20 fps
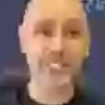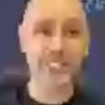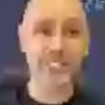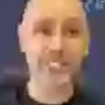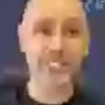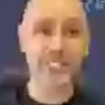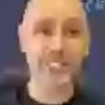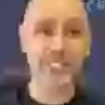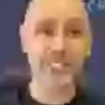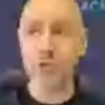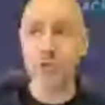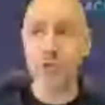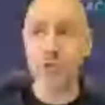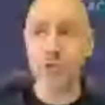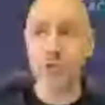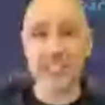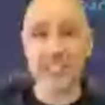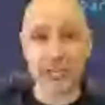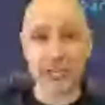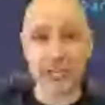So you
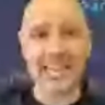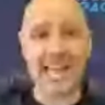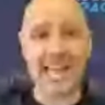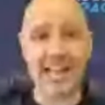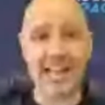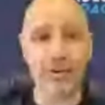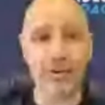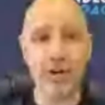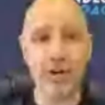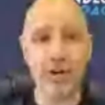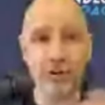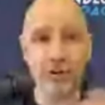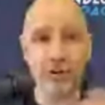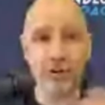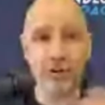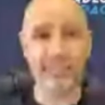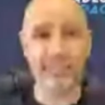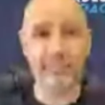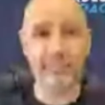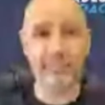could literally have
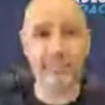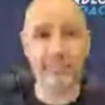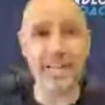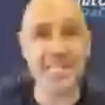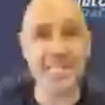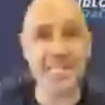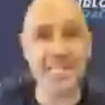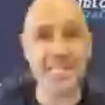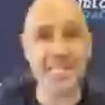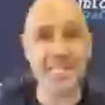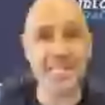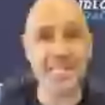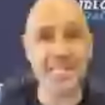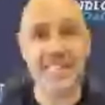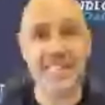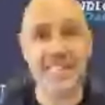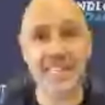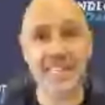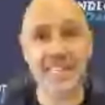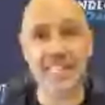hundreds of mice
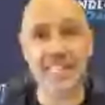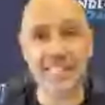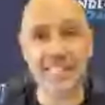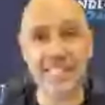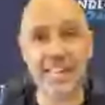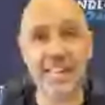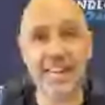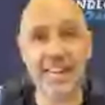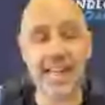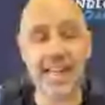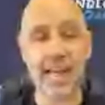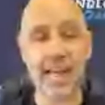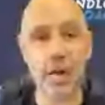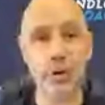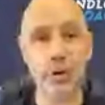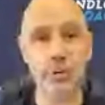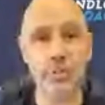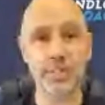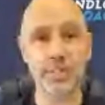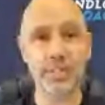inside a
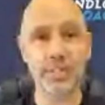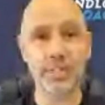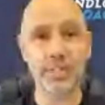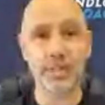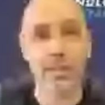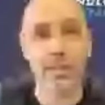house